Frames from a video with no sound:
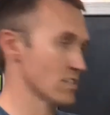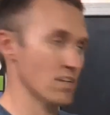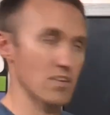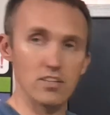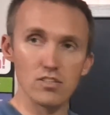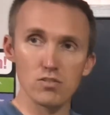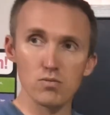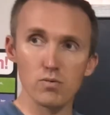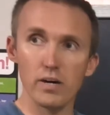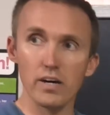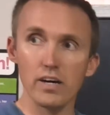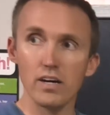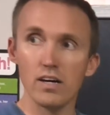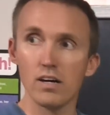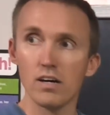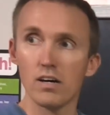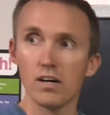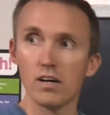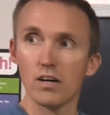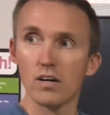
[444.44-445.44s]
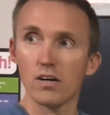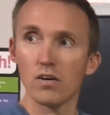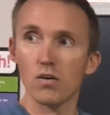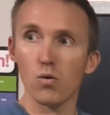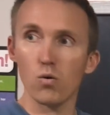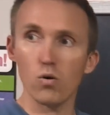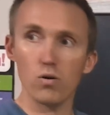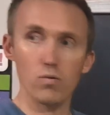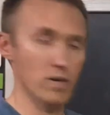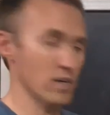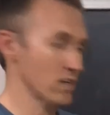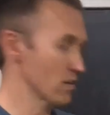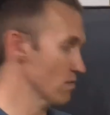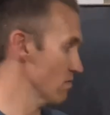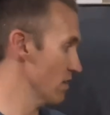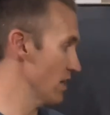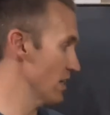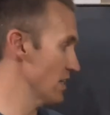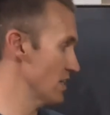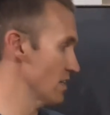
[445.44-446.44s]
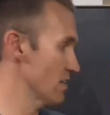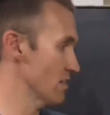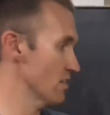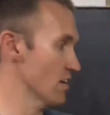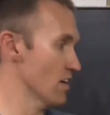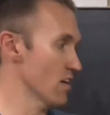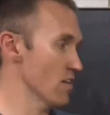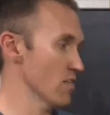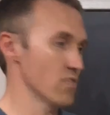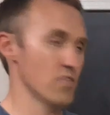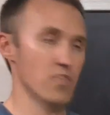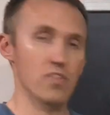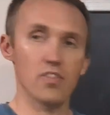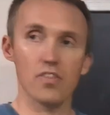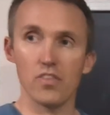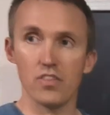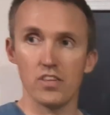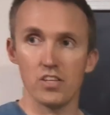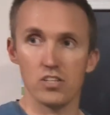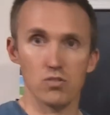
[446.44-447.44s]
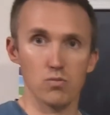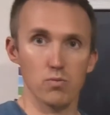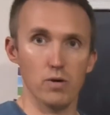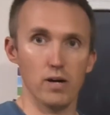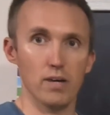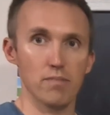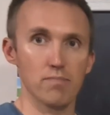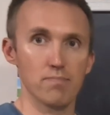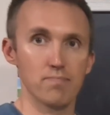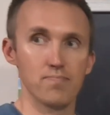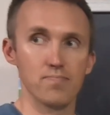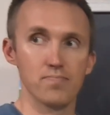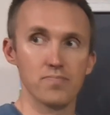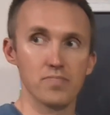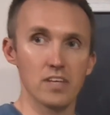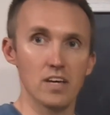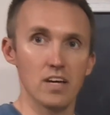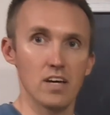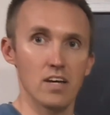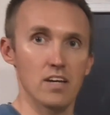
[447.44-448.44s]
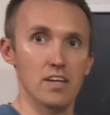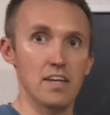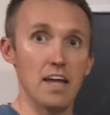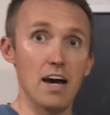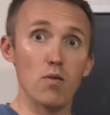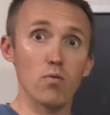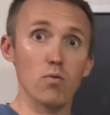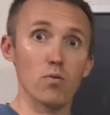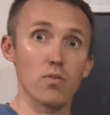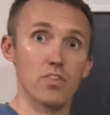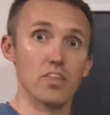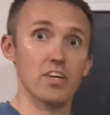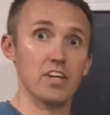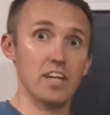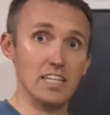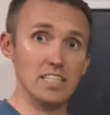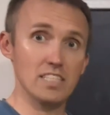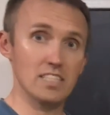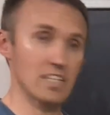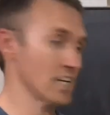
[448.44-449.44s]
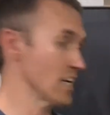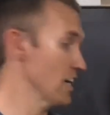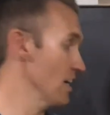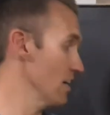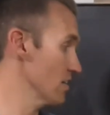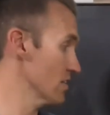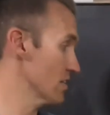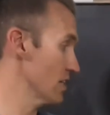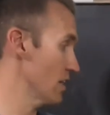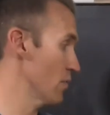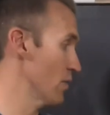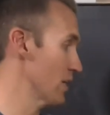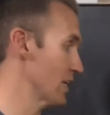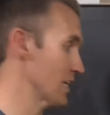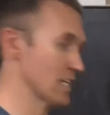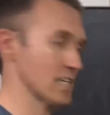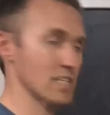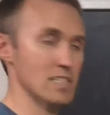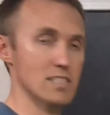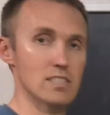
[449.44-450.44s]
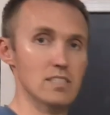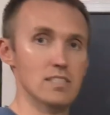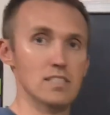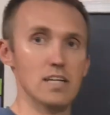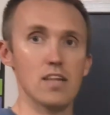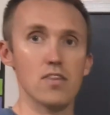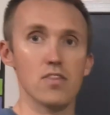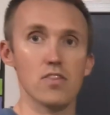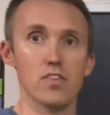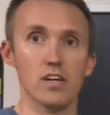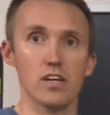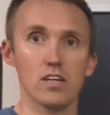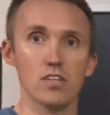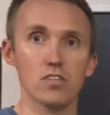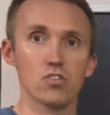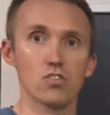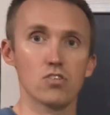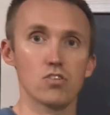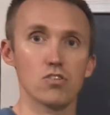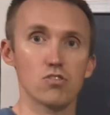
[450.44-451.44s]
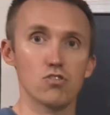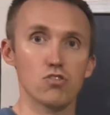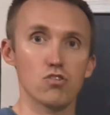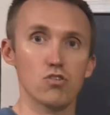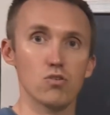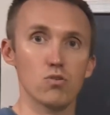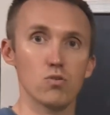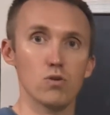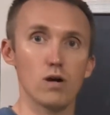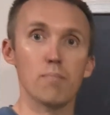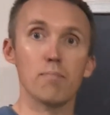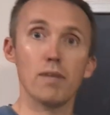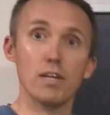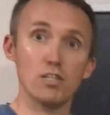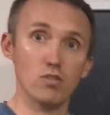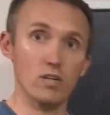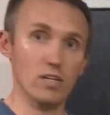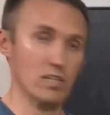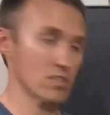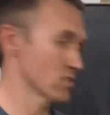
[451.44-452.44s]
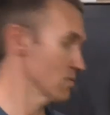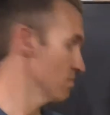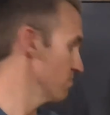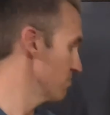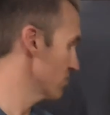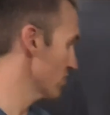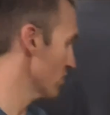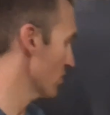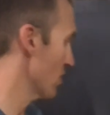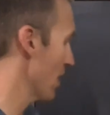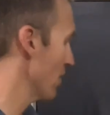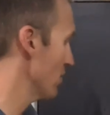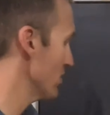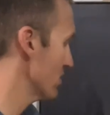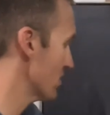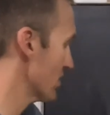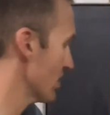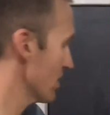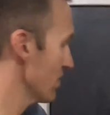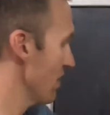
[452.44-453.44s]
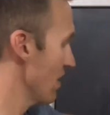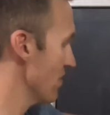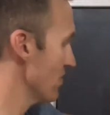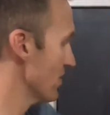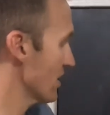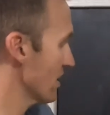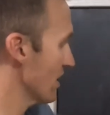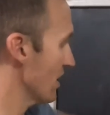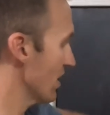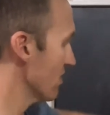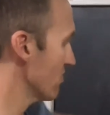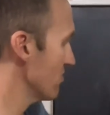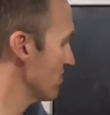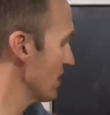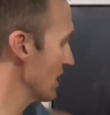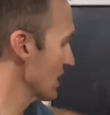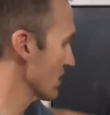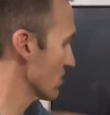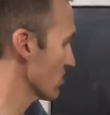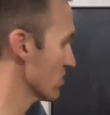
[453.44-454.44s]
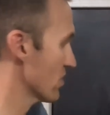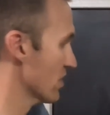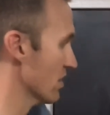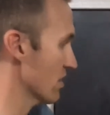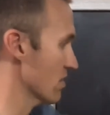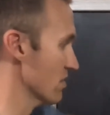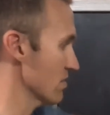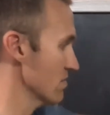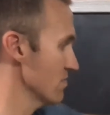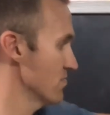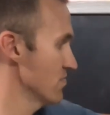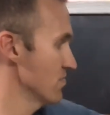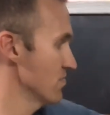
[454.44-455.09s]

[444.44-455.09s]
in this way, or we can write it in this way. Now, the nice thing here is that we can extend this to a matrix. So now instead of having a vector here,